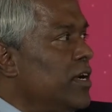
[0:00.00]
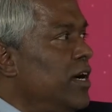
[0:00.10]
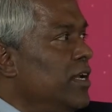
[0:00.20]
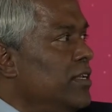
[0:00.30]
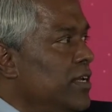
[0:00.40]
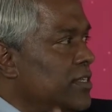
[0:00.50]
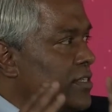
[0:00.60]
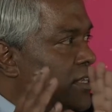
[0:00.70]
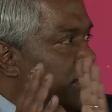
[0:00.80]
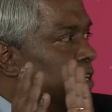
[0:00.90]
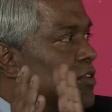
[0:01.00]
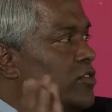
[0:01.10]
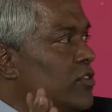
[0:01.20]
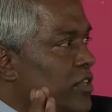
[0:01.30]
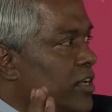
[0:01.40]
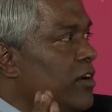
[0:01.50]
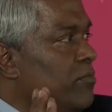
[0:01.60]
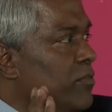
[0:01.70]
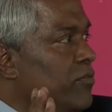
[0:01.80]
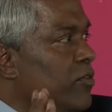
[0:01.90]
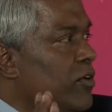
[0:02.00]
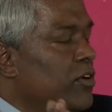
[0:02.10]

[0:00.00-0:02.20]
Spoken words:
contexts than they used to think of before.